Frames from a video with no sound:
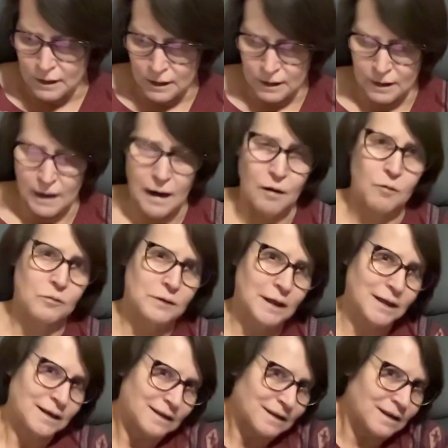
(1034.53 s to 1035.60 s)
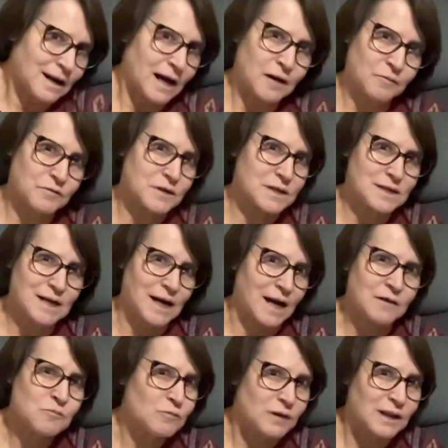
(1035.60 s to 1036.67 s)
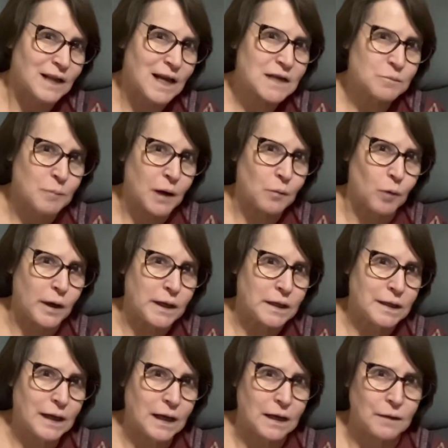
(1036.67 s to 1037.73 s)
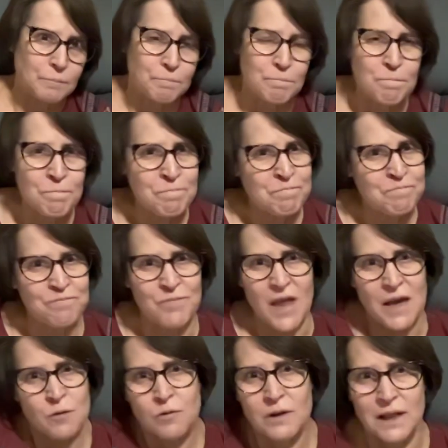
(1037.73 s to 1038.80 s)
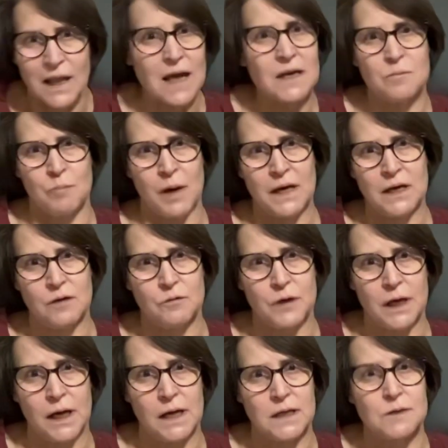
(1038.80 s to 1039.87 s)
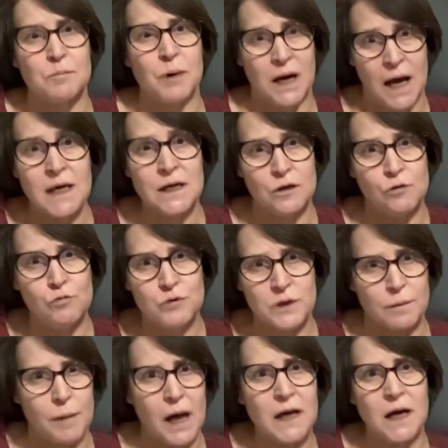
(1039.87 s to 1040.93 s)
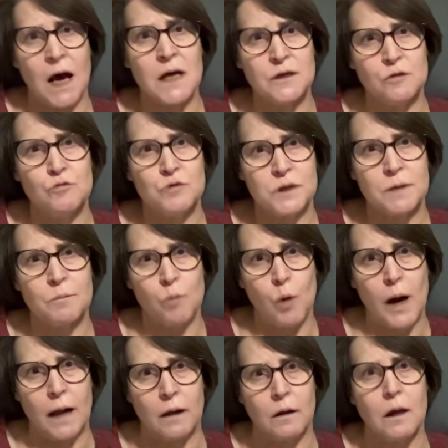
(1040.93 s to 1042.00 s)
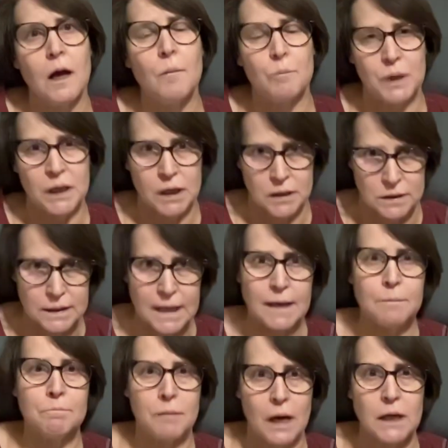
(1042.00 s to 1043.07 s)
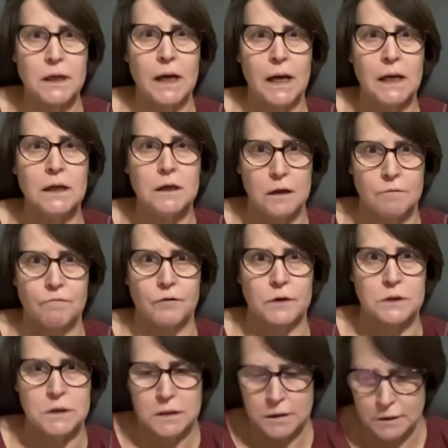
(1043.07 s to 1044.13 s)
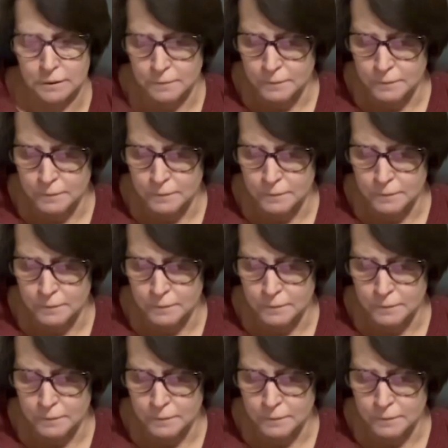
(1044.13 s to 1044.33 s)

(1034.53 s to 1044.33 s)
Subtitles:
Now, like I often say, I don't like my white cane. I don't like my hearing aids, but I use them, and I use them well because they make a difference.